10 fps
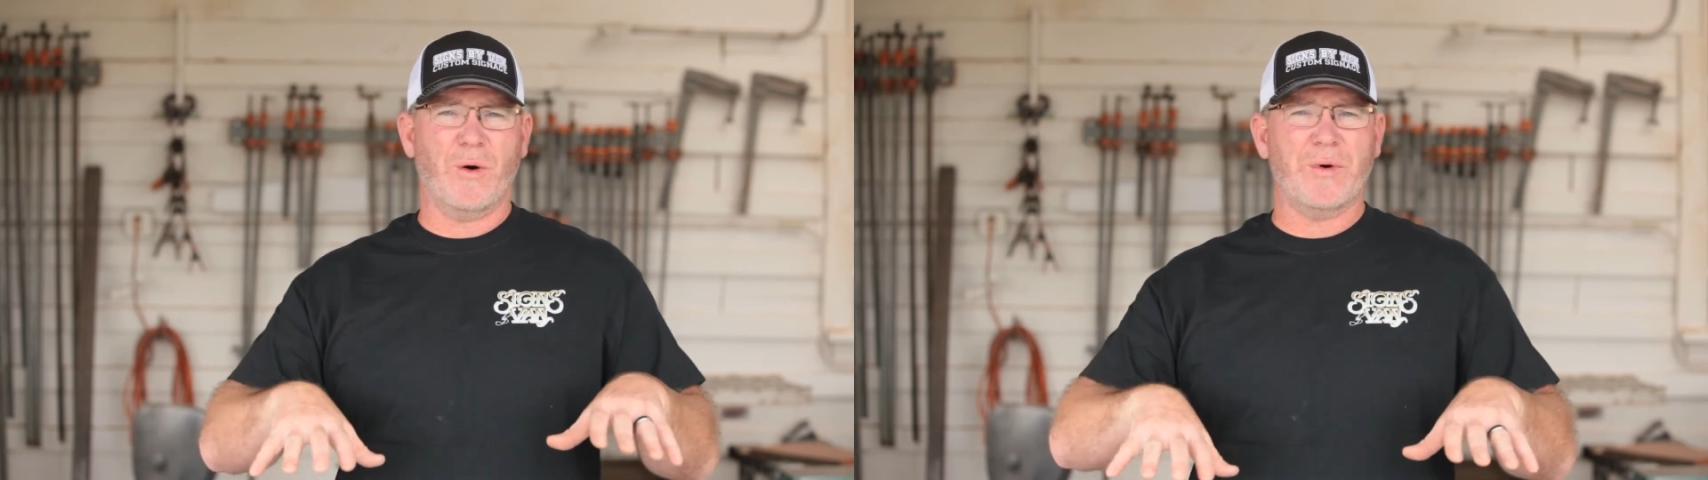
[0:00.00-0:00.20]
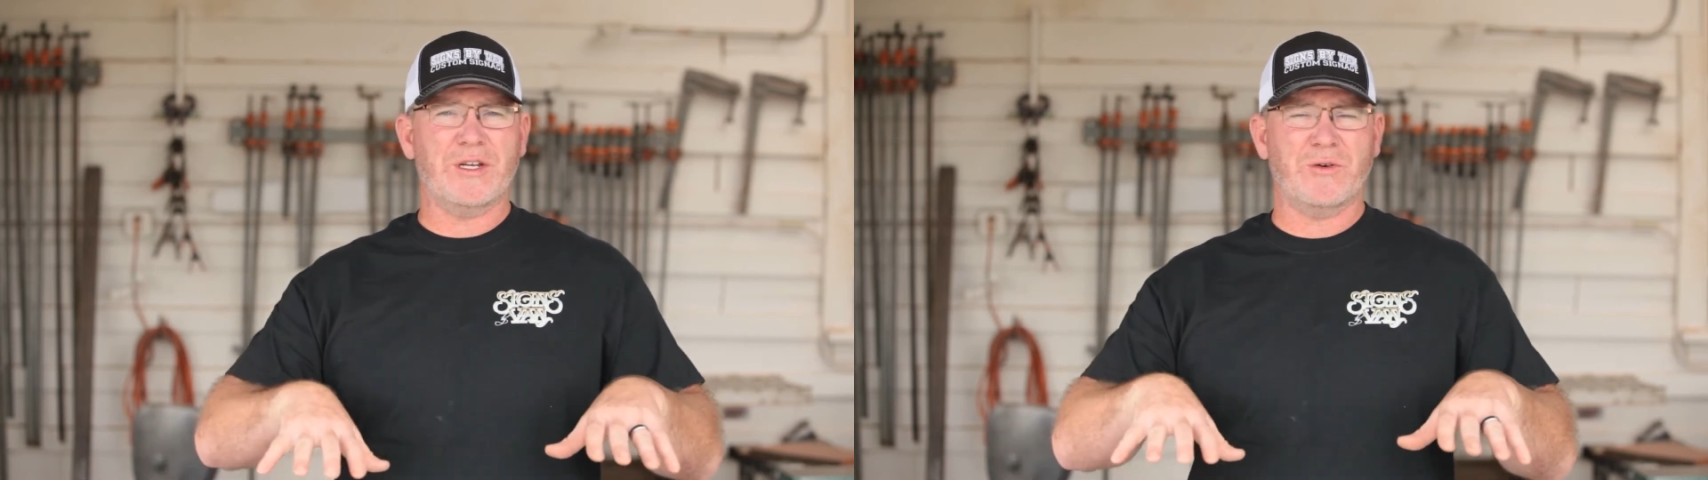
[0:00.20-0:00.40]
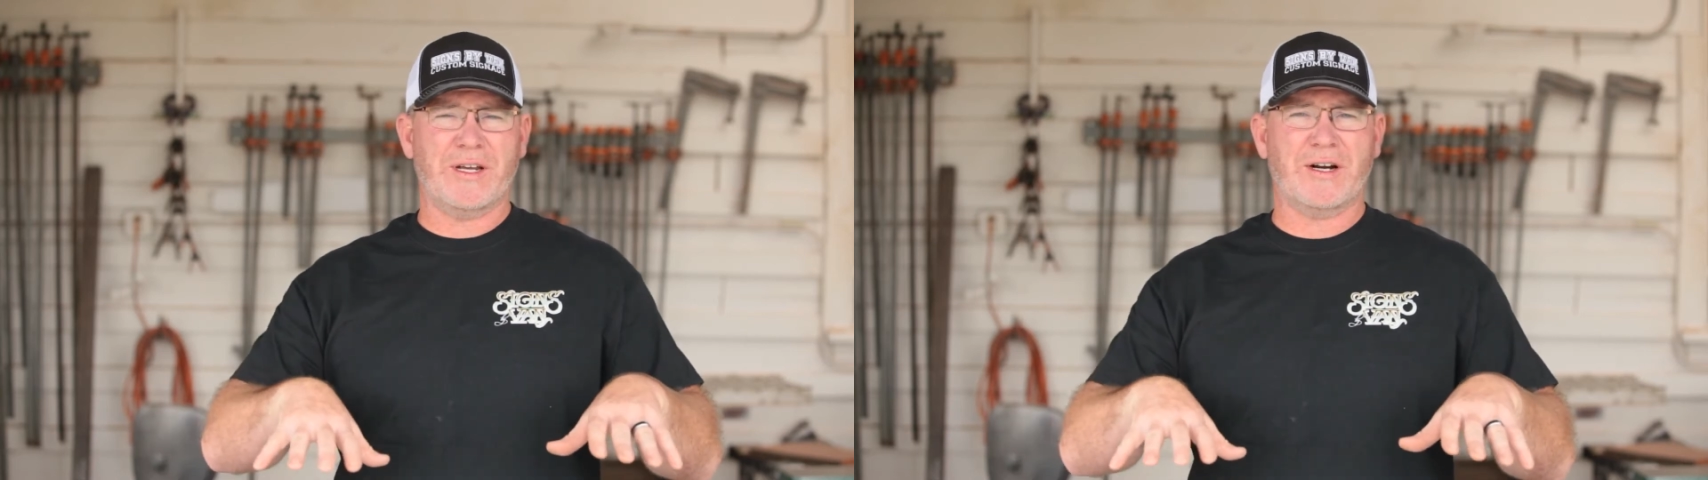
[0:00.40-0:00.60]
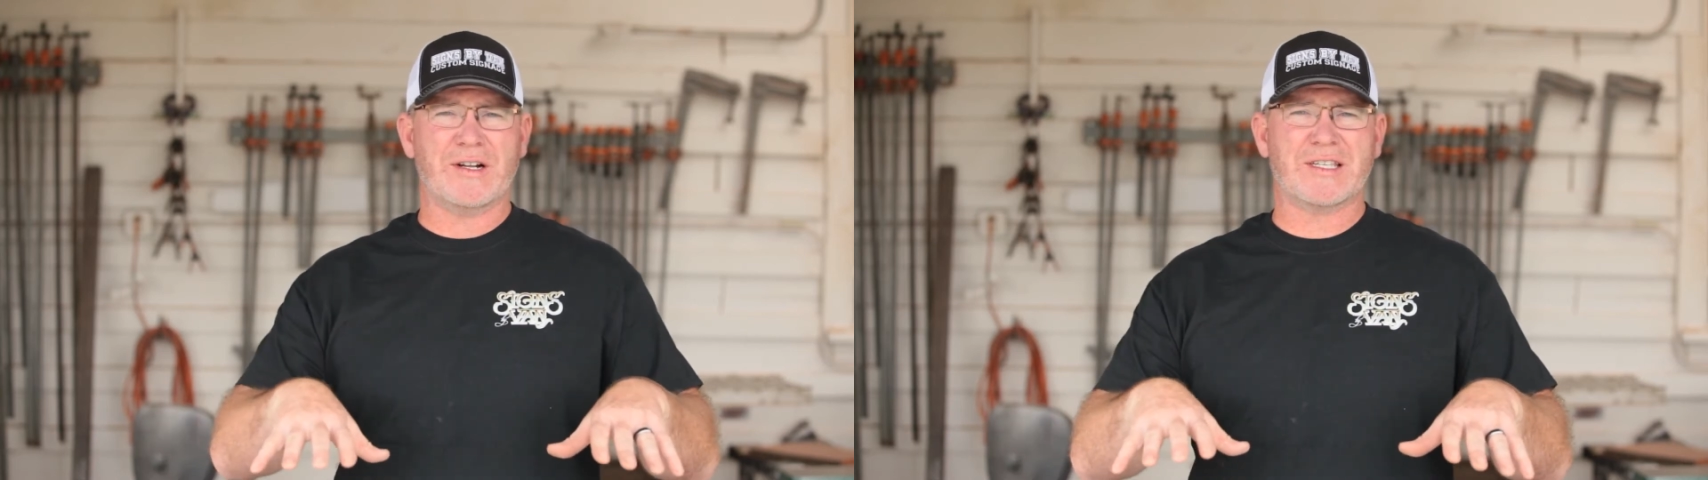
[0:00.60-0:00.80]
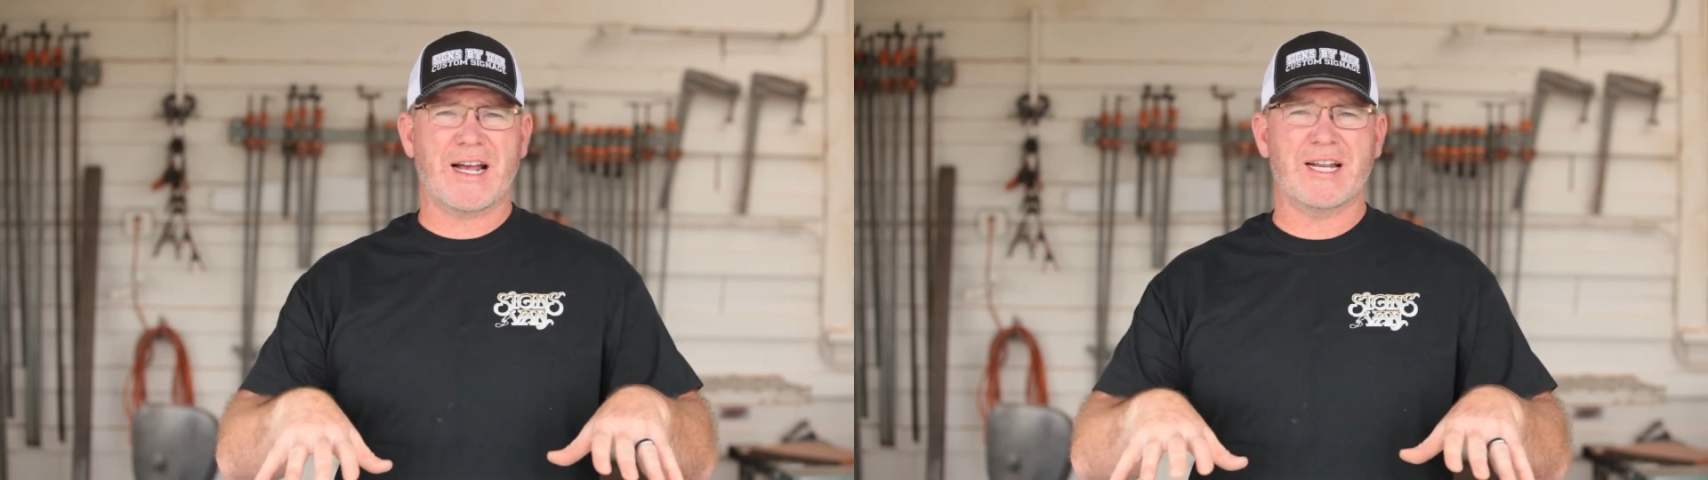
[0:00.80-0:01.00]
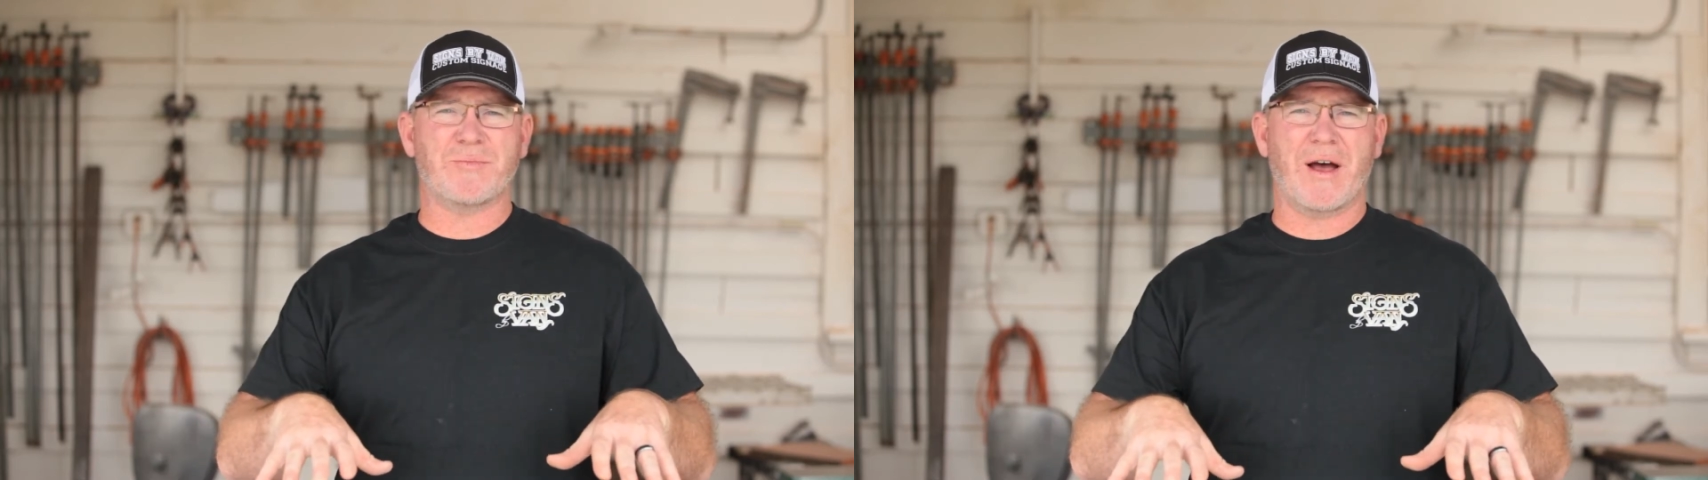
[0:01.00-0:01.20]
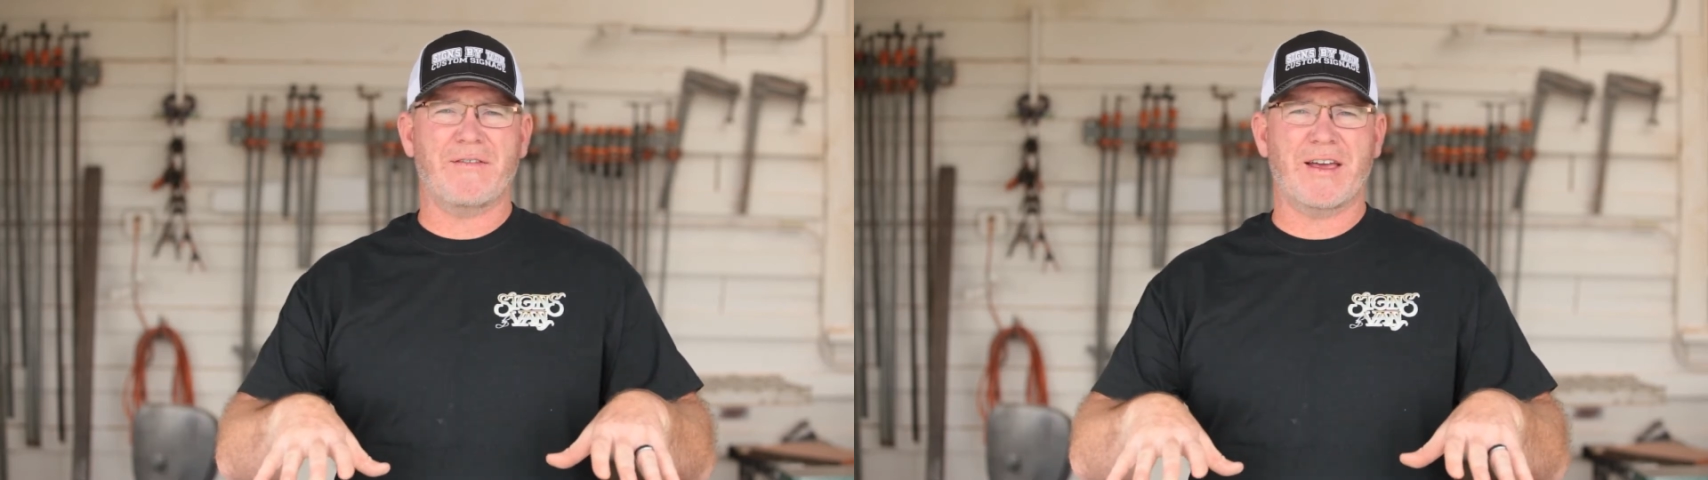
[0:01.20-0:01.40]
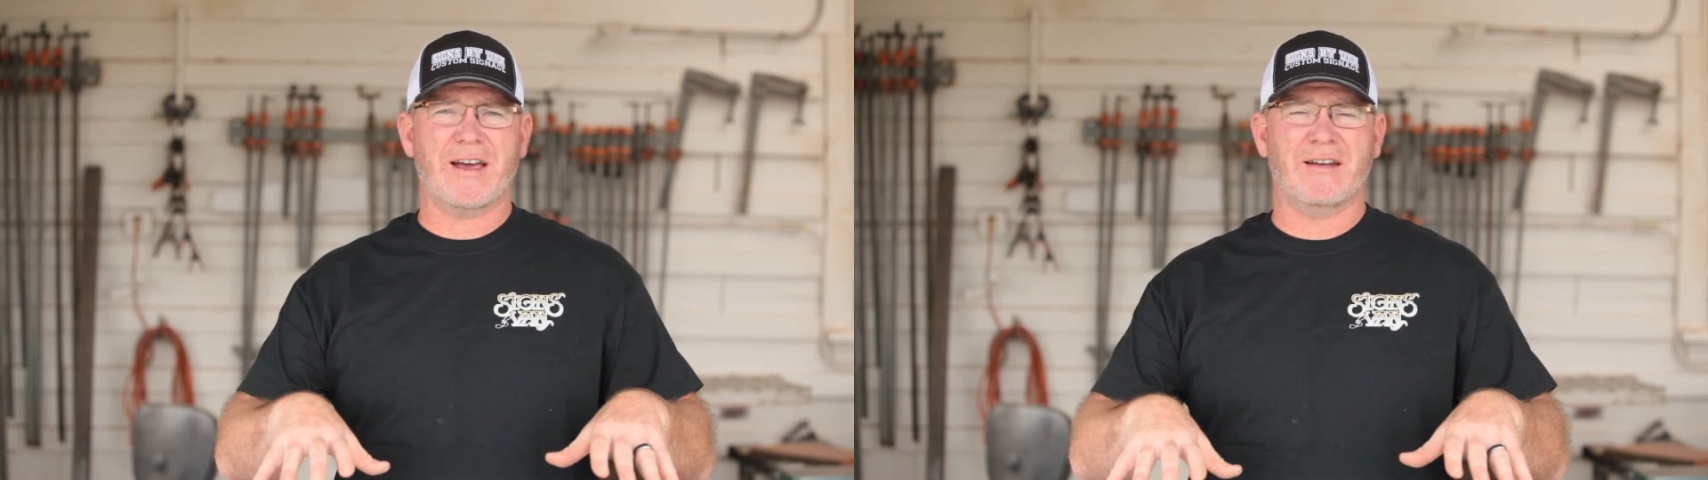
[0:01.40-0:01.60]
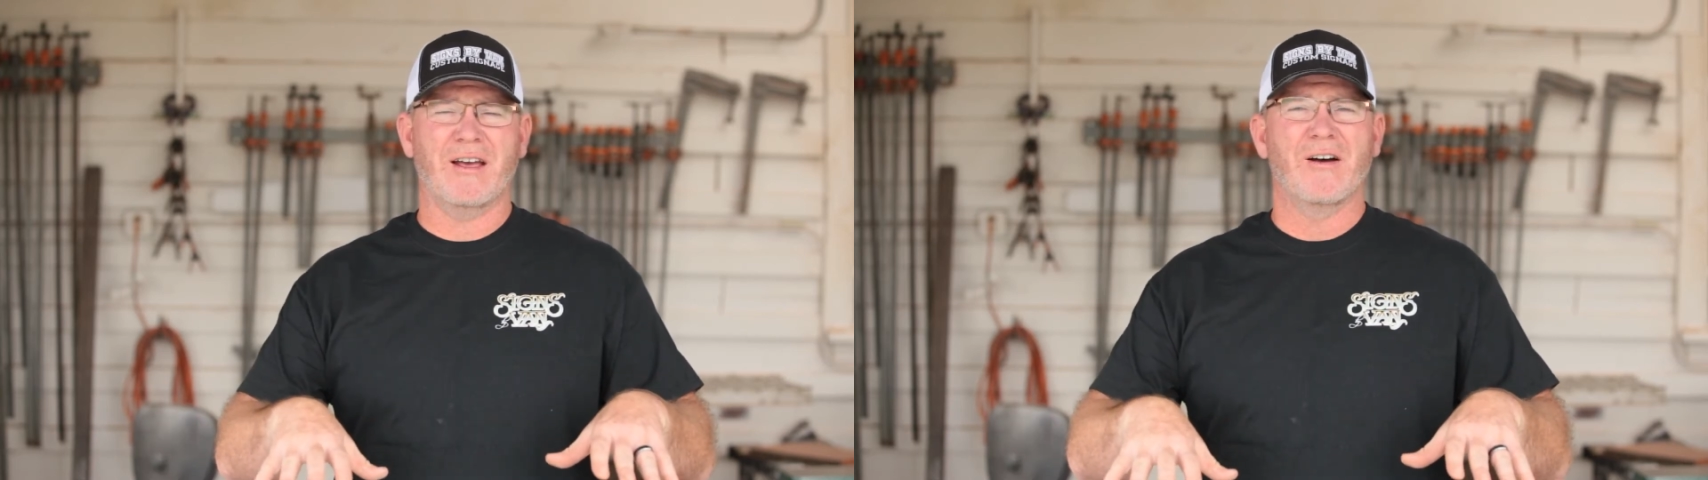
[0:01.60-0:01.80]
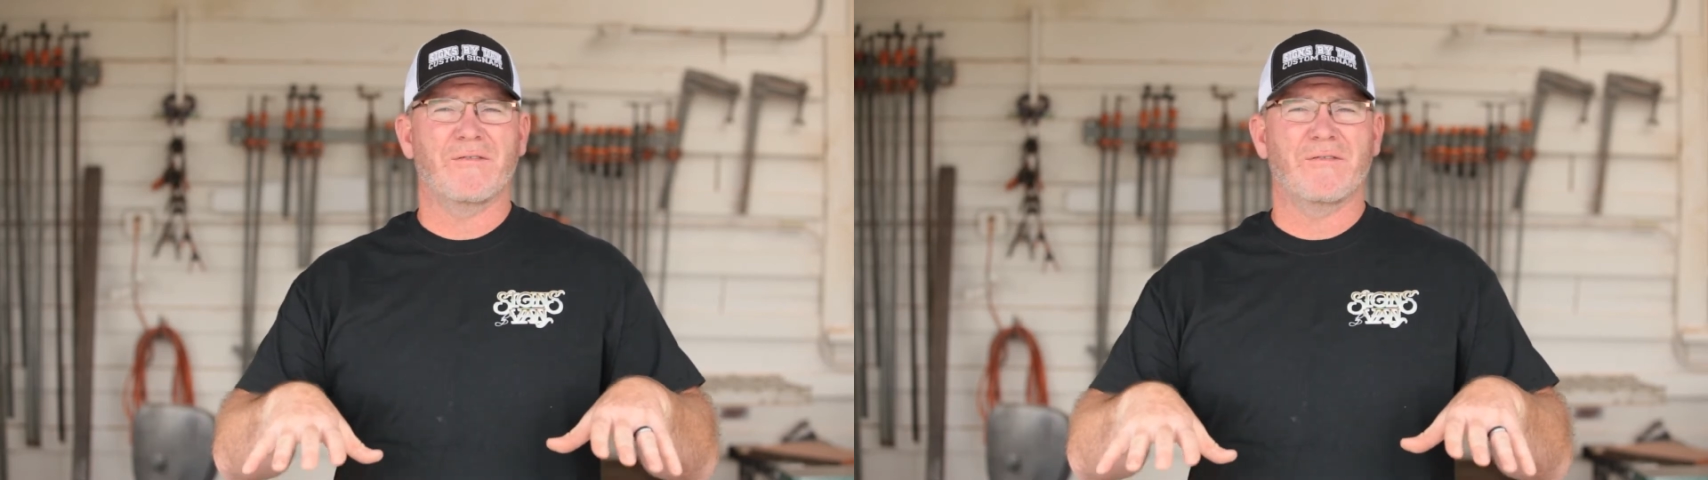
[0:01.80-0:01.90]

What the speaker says: what we do here at Science by Van